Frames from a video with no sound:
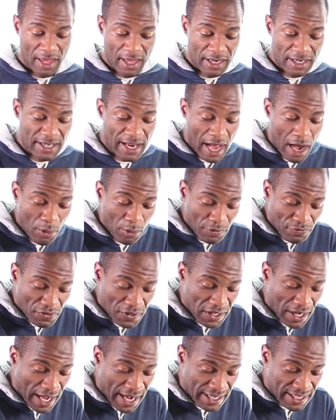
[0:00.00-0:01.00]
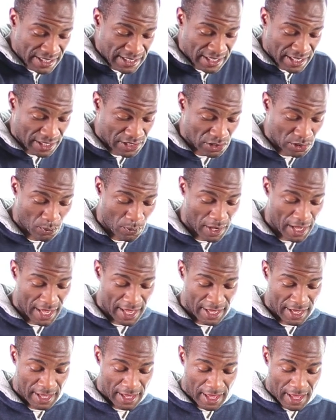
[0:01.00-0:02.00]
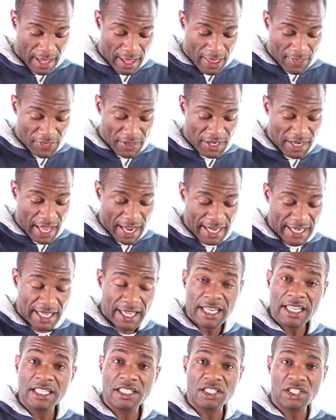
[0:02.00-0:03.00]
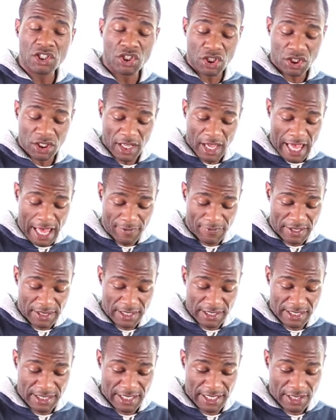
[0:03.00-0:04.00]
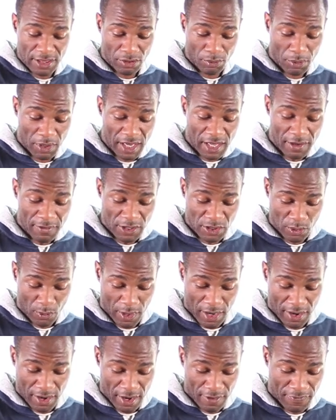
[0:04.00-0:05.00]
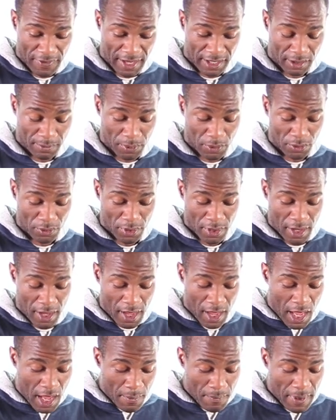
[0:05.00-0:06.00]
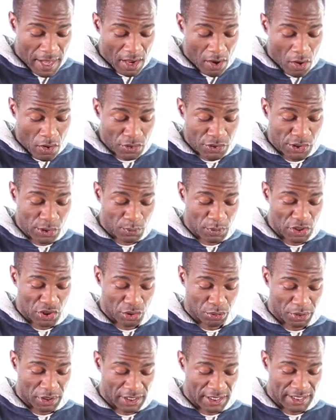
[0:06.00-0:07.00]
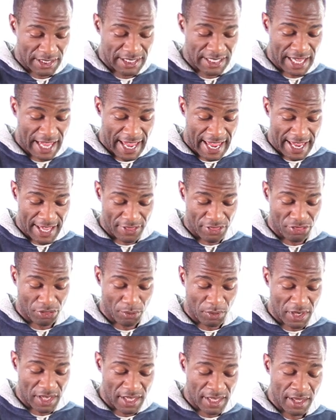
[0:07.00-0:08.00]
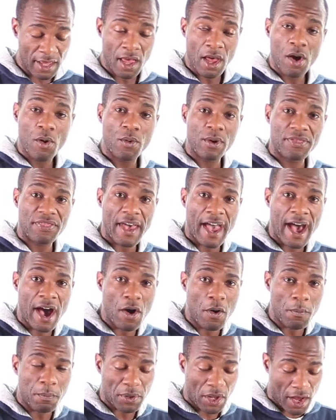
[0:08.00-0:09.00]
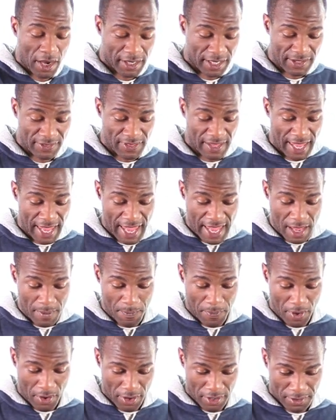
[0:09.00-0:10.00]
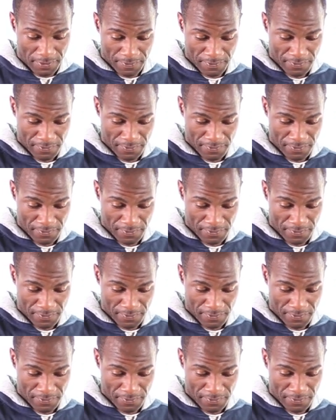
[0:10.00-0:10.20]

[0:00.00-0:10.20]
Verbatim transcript: now if the knight is kicked away, the knight, in addition to having the c3 square available, may also retreat to a3 without blocking the a pawn.